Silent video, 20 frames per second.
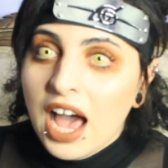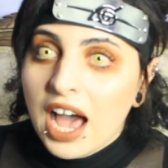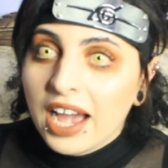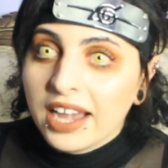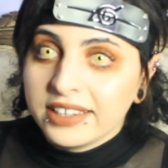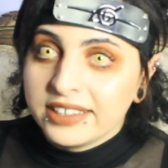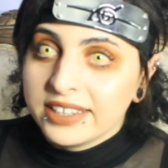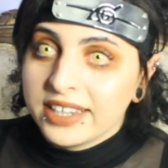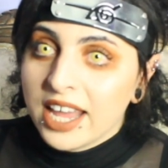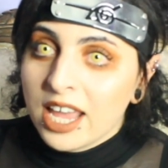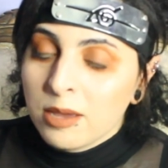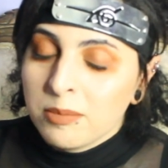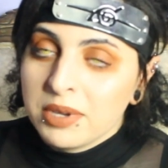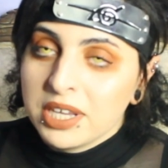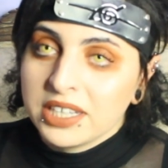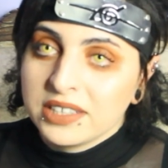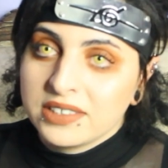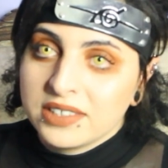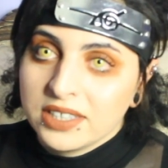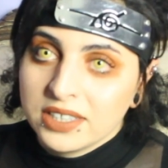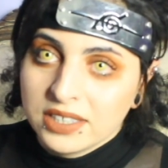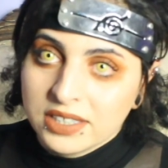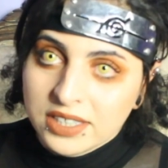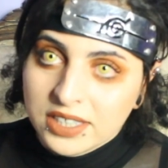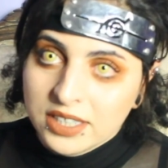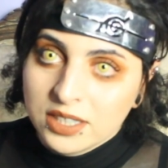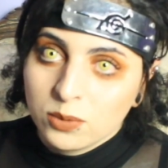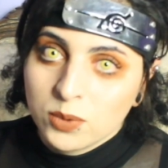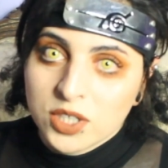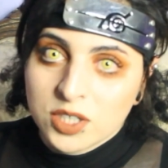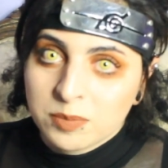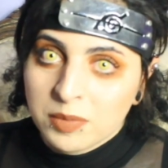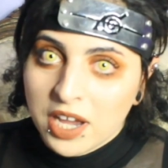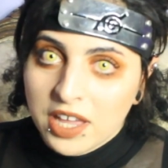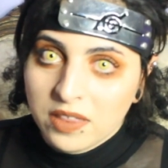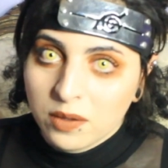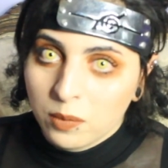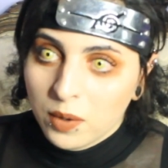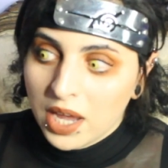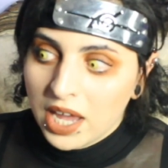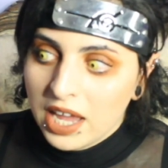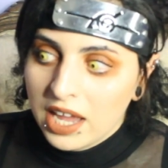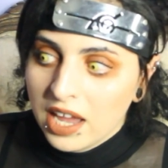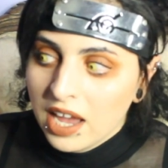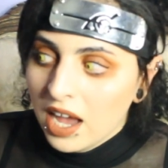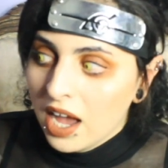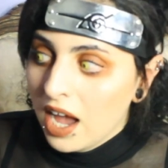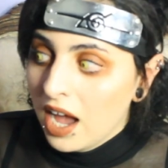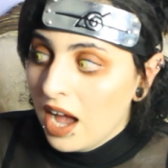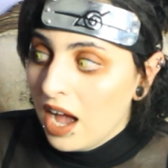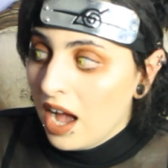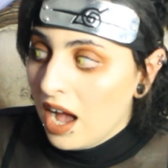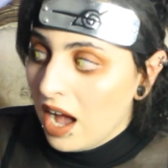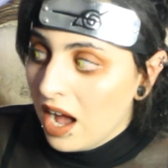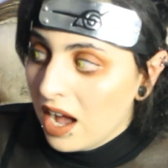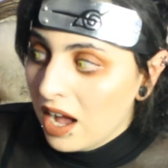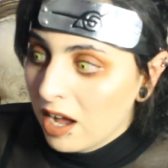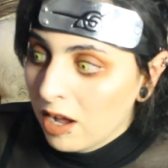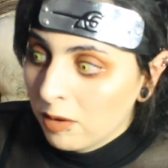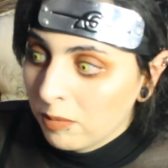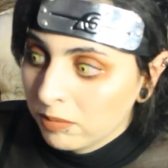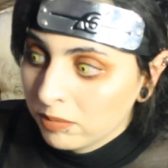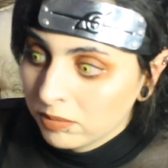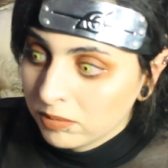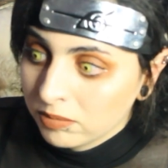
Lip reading: I did A, B, and C, and D, which, by the way, I